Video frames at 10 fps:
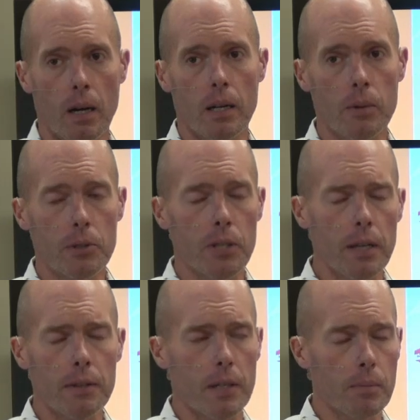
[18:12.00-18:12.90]
it was
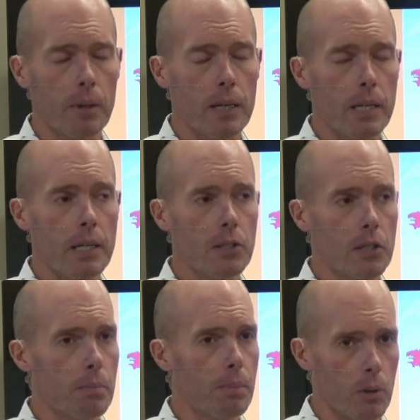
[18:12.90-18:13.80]
anything but an
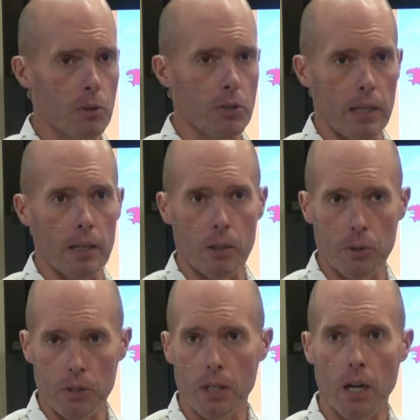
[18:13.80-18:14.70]
easy posting. There
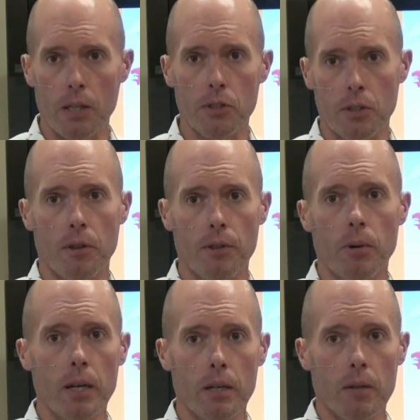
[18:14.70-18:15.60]
was a constant
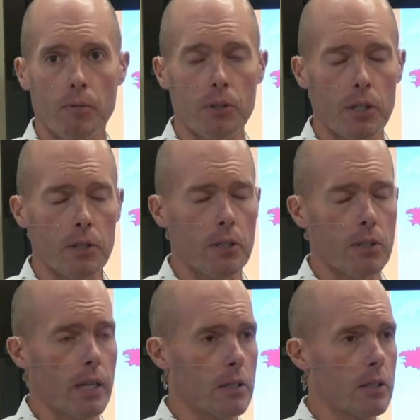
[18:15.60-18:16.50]
threat of
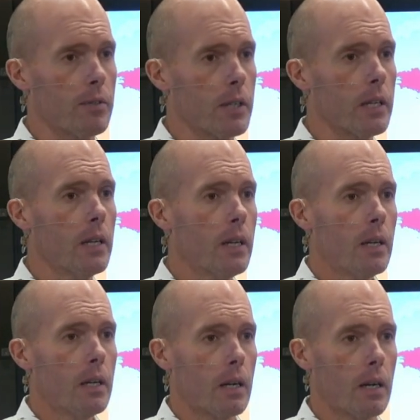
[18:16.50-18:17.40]
resistance activity,
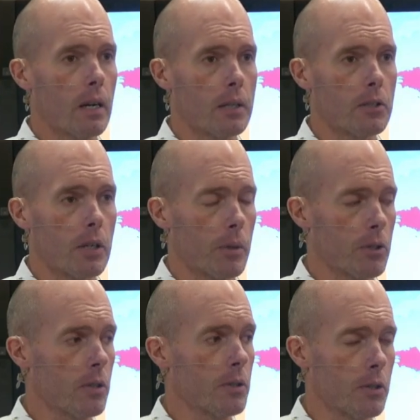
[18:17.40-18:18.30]
and German
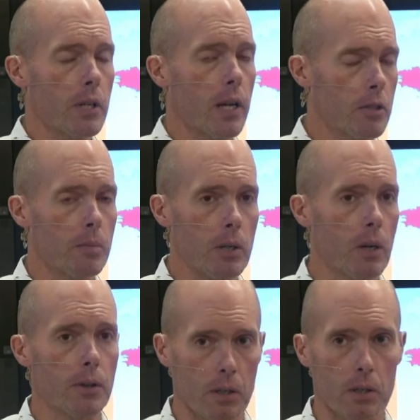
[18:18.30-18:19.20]
soldiers had to be
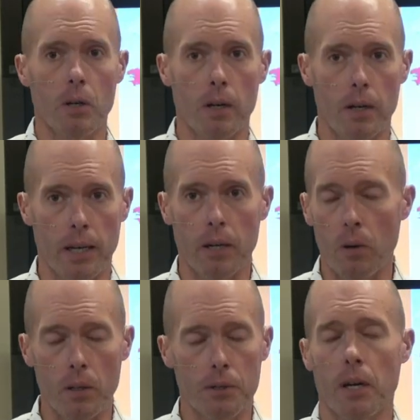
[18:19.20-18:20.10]
on their guard at
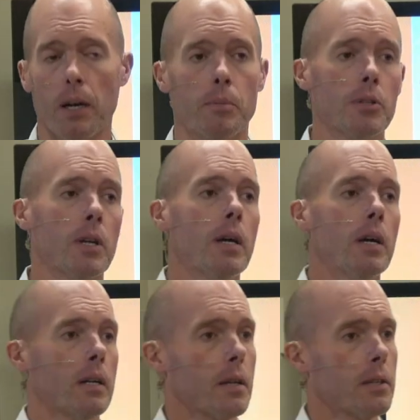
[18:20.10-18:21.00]
all times.
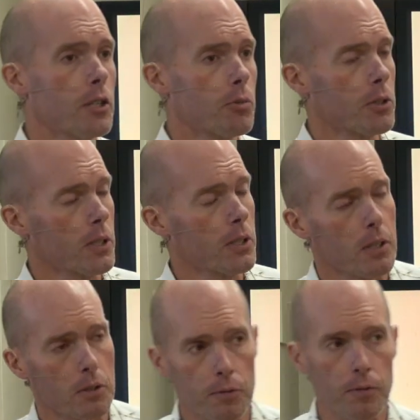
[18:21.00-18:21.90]
Now, these
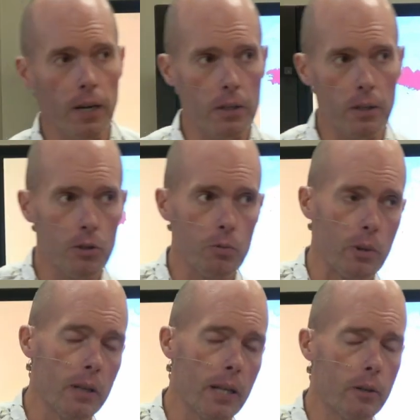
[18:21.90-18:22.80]
resistance fighters
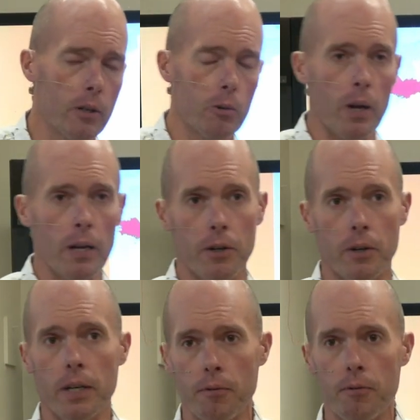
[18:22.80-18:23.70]
would later
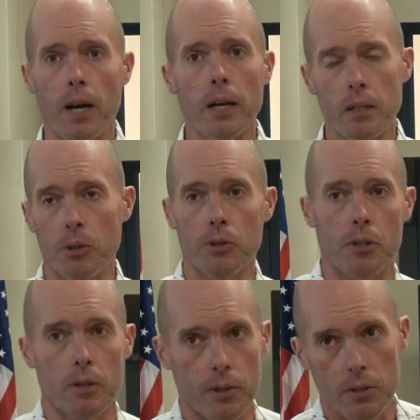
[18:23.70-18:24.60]
render invaluable
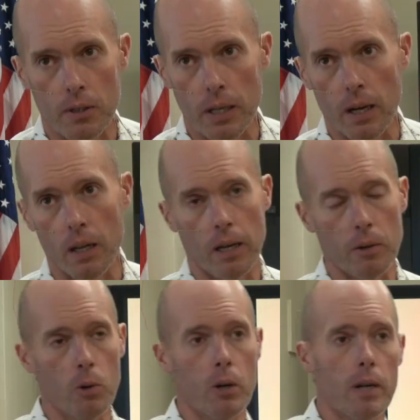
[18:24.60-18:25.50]
service to the
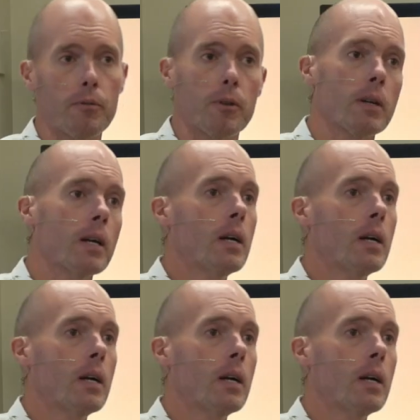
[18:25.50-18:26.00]
Allied war effort,